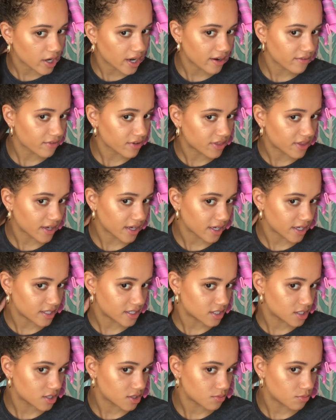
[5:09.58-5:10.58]
everything is
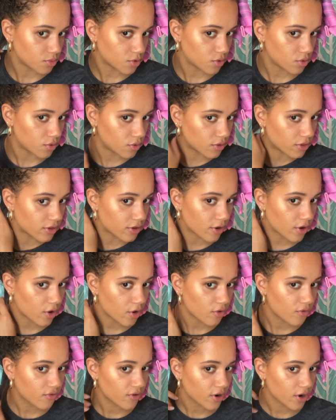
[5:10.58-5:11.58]
smoothed
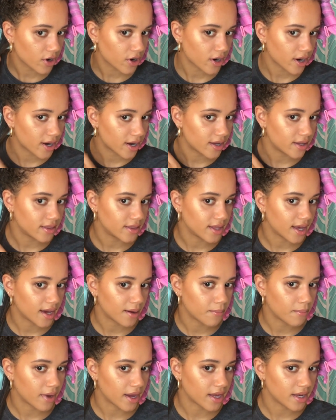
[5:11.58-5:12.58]
over and that
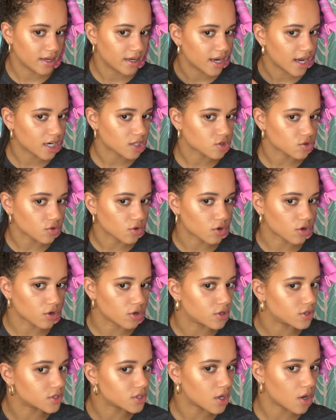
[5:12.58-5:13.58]
my natural
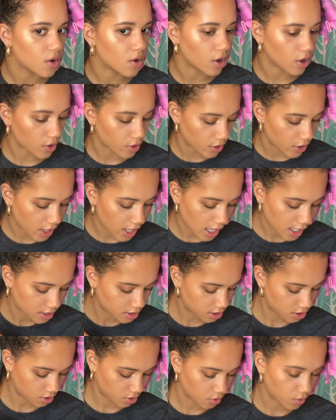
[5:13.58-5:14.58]
curls are
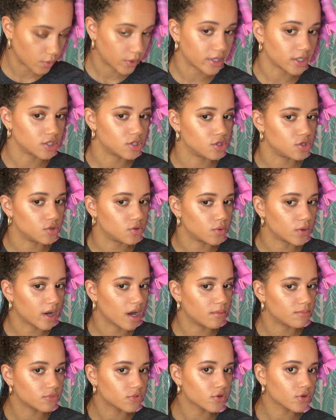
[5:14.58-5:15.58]
not going to
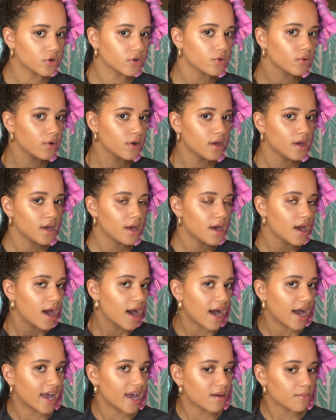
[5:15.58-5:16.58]
come through.
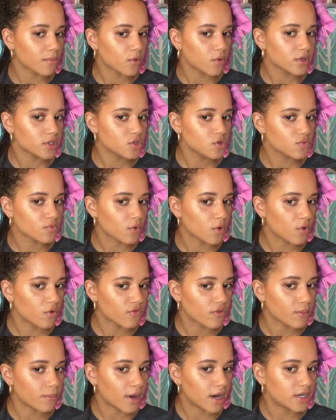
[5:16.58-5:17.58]
I am going to roll
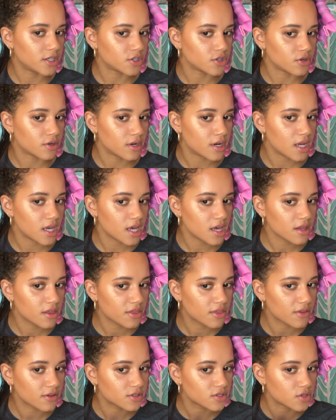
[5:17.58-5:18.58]
from underneath,
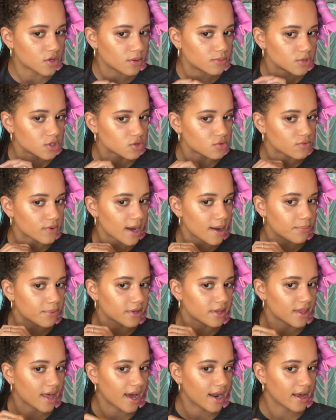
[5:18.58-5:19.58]
so I'm just
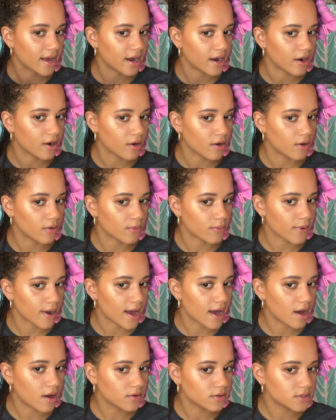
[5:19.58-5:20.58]
wrapping that hair
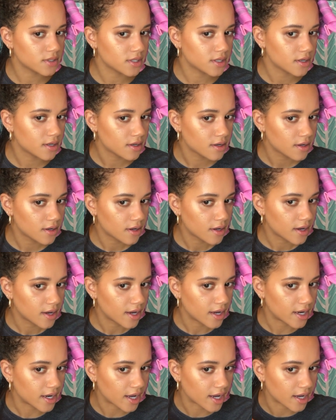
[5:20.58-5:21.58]
around
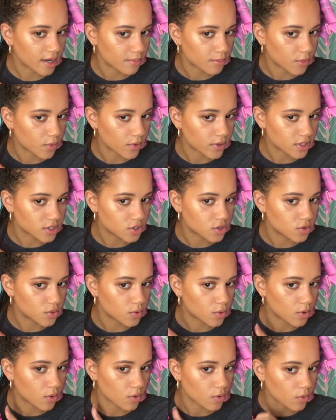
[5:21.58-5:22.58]
and I am going to
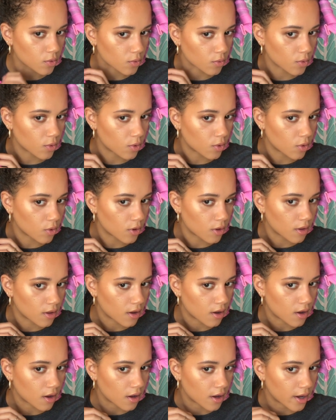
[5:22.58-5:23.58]
roll
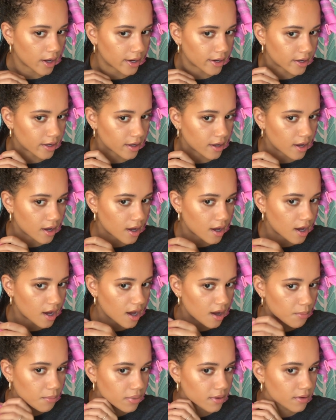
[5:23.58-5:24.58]
on up.